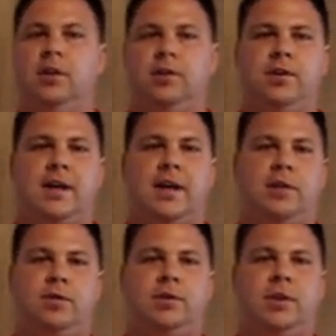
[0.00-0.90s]
So you got
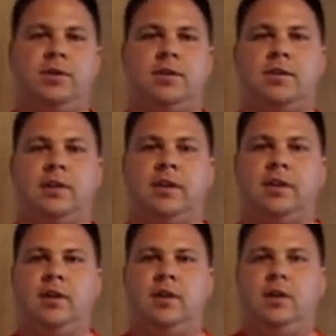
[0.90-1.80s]
to
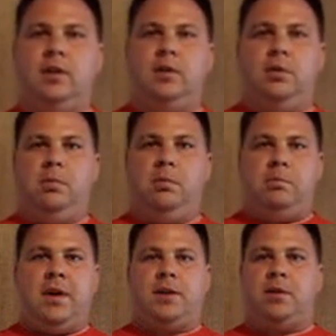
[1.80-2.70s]
strategically
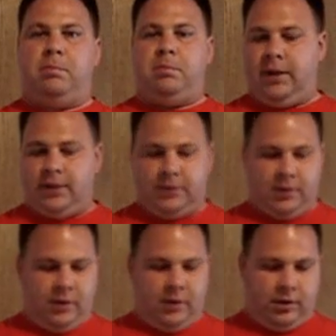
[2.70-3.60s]
make your bids.